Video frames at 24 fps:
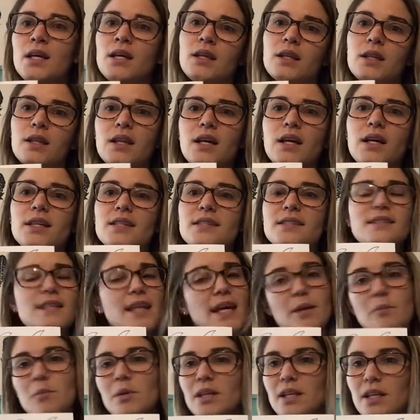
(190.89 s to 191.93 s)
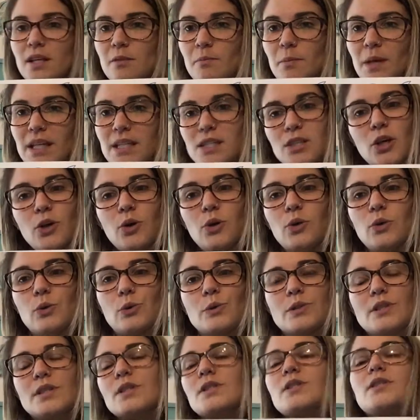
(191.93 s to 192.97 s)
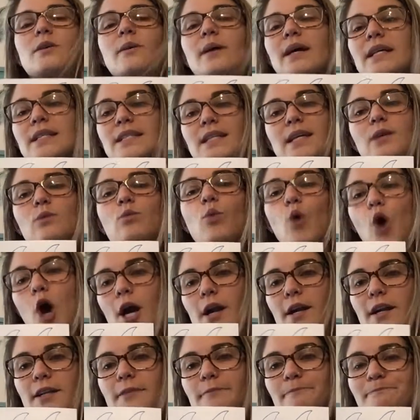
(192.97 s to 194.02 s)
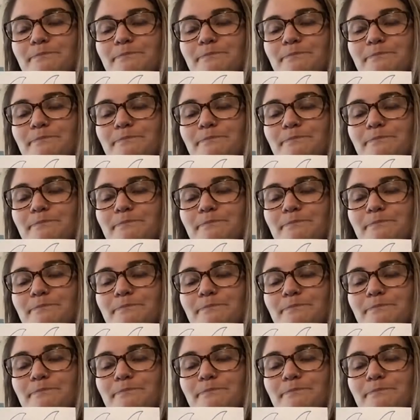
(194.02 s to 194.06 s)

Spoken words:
the sand beneath my toes. And so I did water,